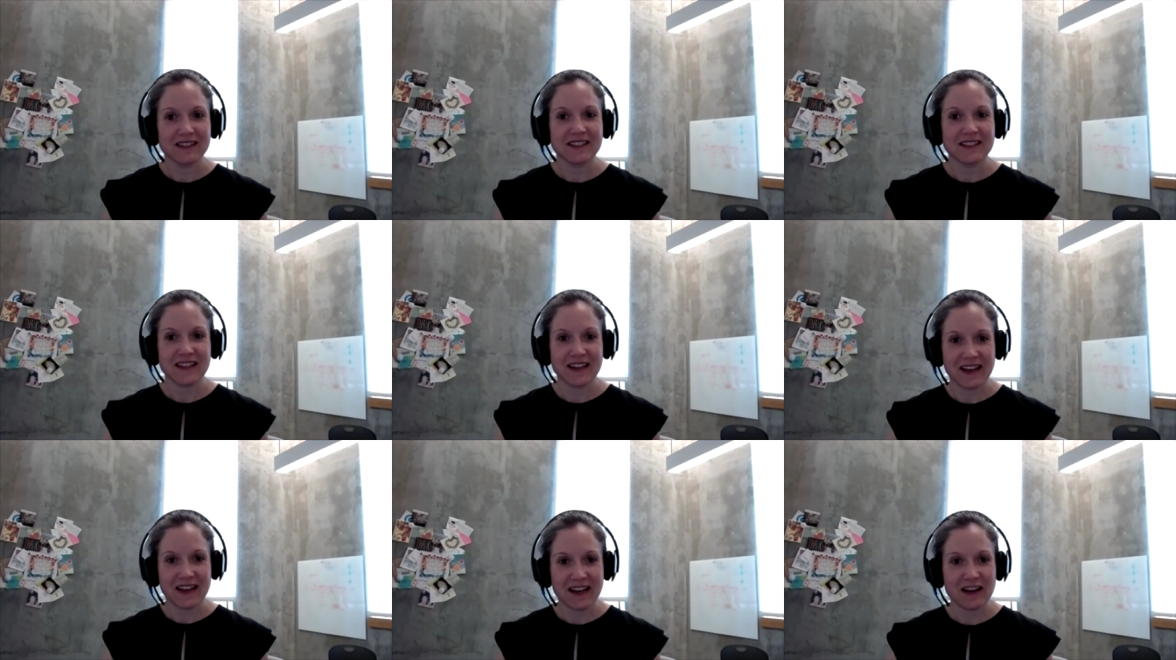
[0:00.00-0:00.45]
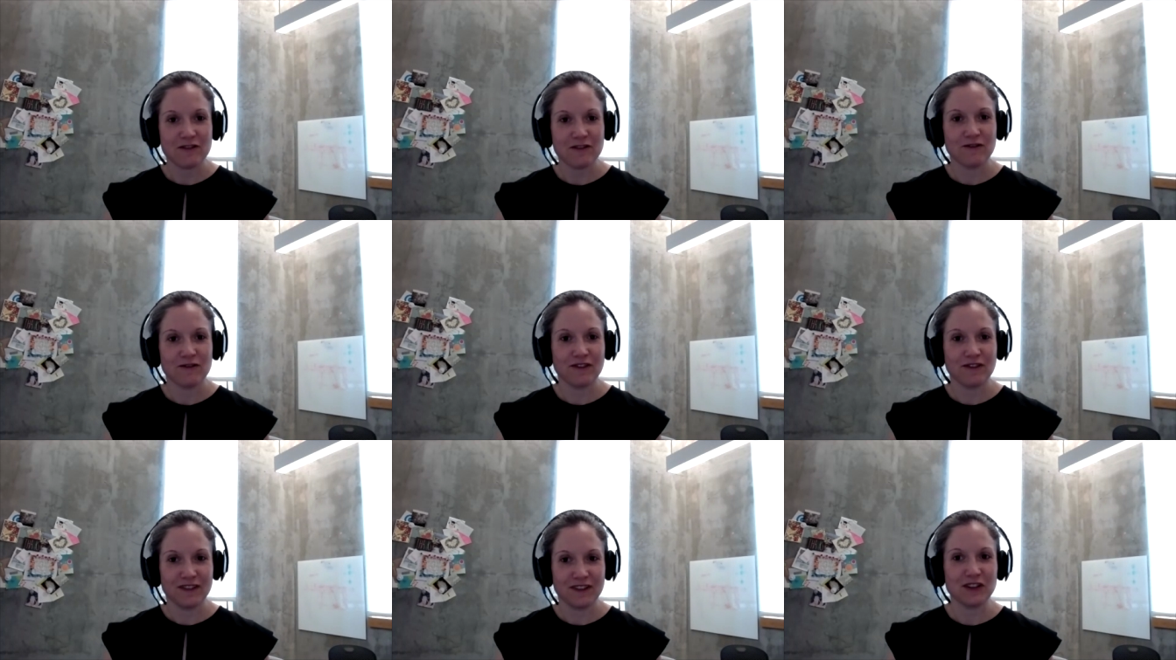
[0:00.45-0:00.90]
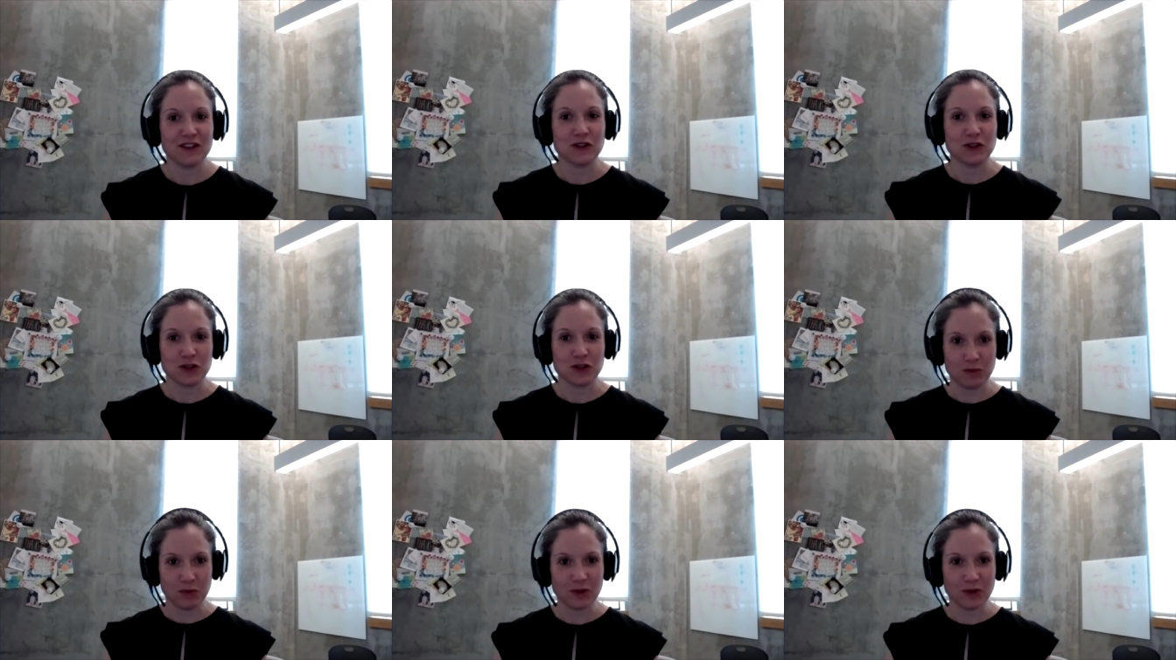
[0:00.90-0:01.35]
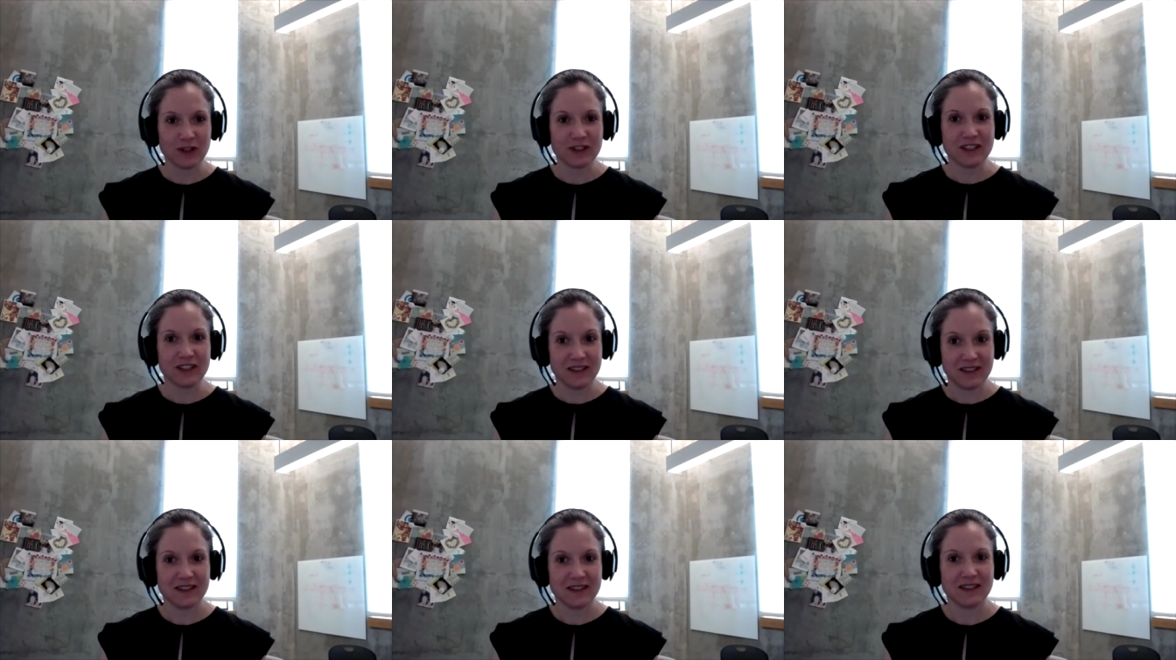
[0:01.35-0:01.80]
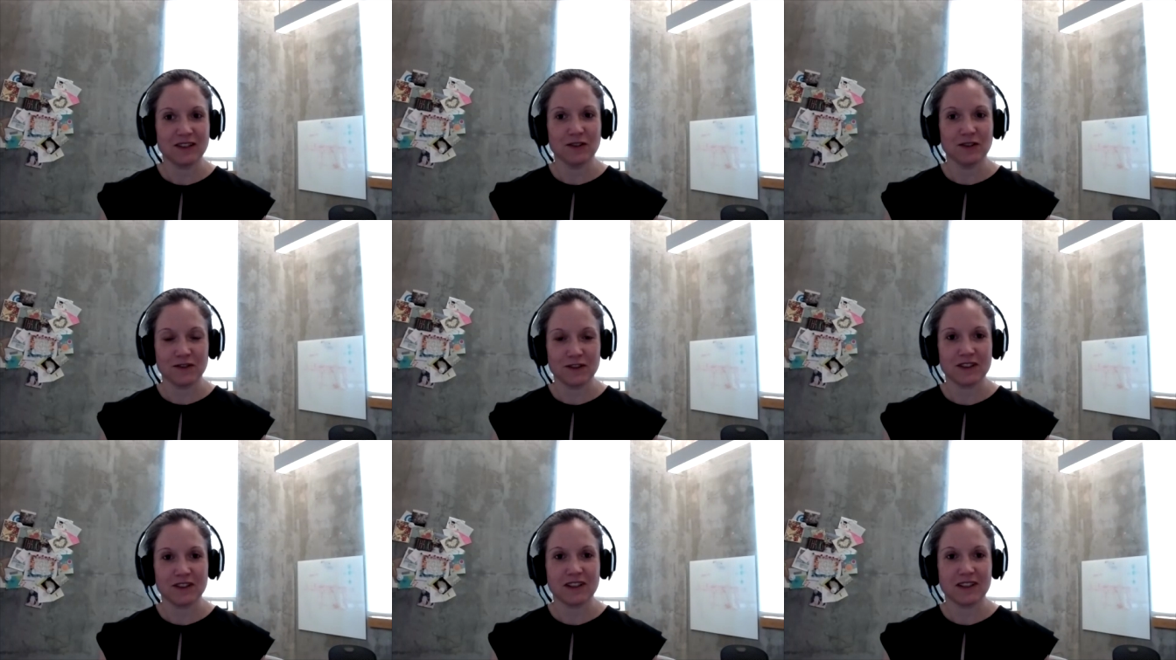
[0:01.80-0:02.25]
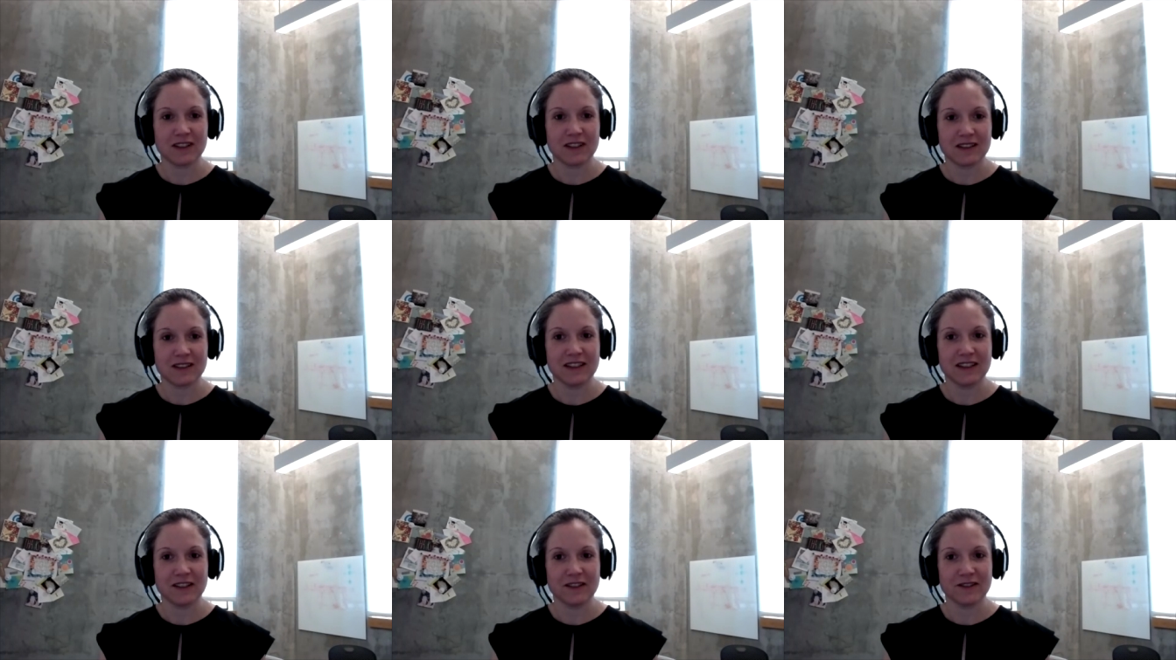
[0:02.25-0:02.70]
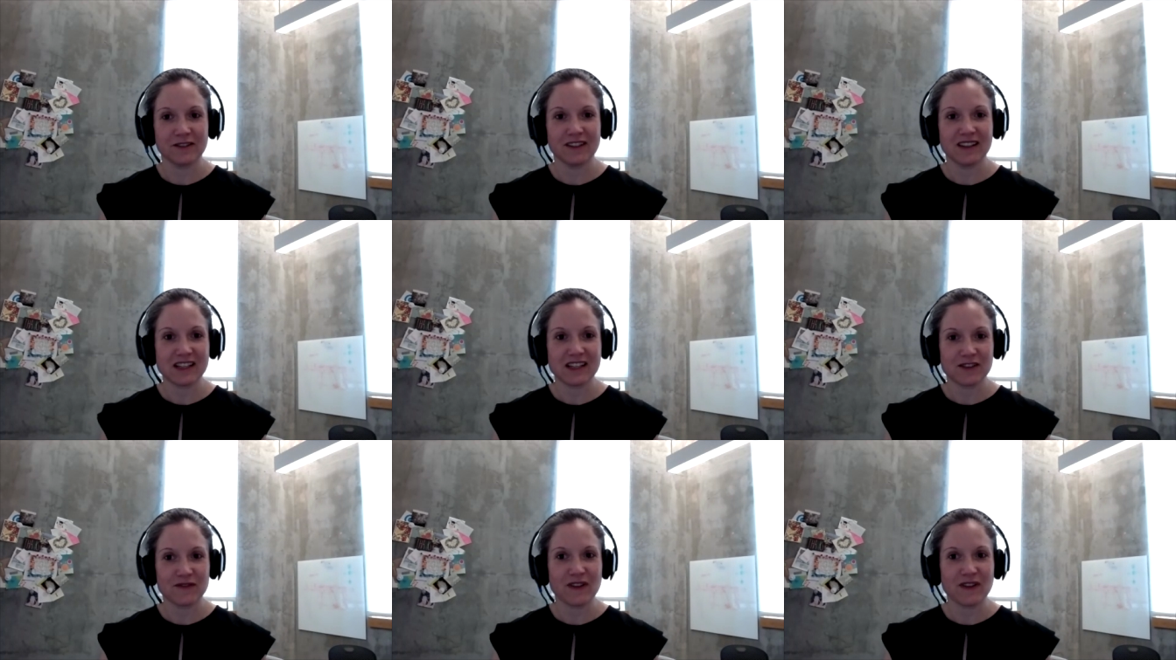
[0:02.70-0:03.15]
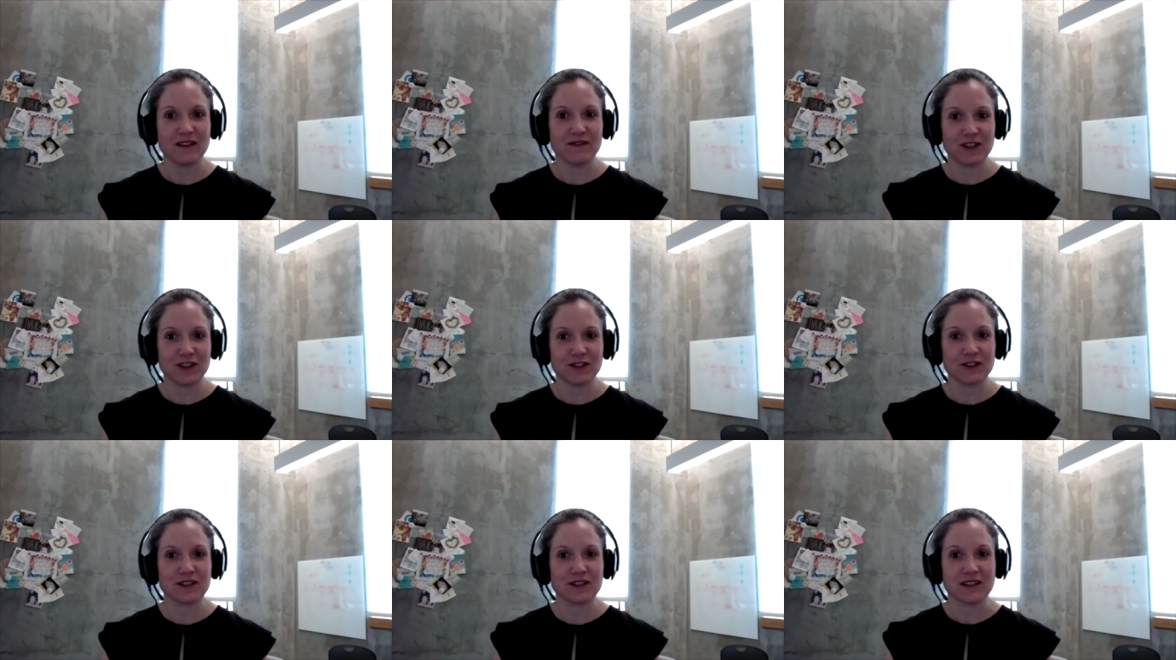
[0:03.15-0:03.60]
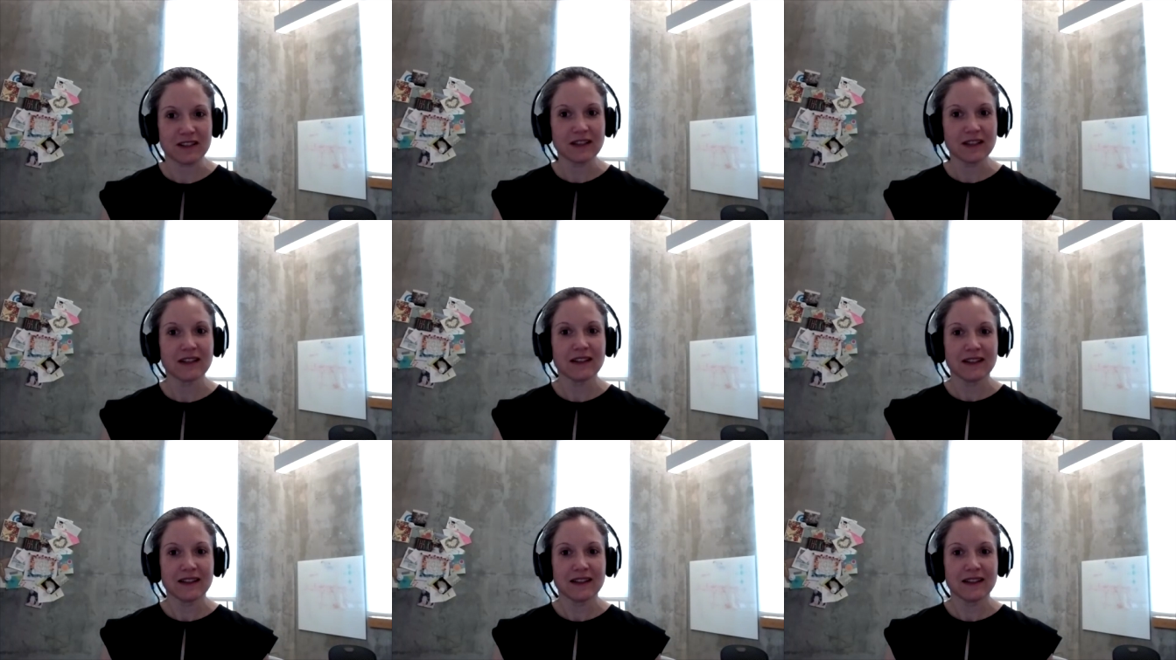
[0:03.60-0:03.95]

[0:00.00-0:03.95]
to have their support over the you know the last five years.